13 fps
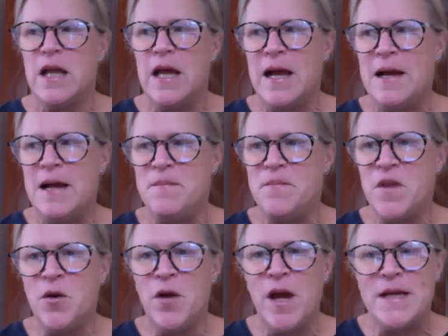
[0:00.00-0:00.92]
um,
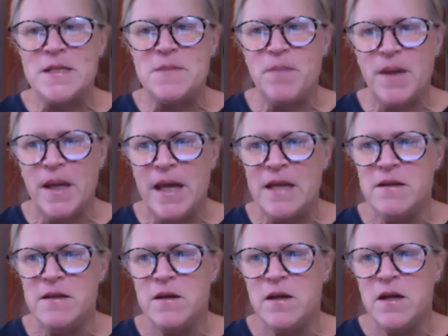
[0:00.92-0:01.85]
there has
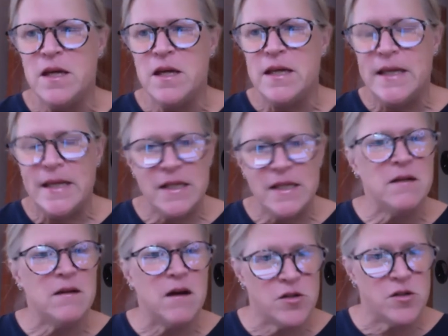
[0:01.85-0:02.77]
been
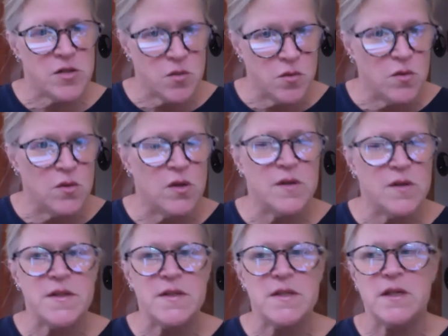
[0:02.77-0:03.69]
in our
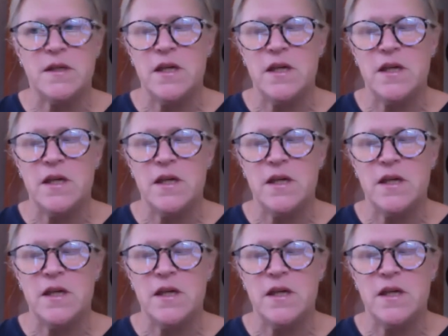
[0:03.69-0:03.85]
schools,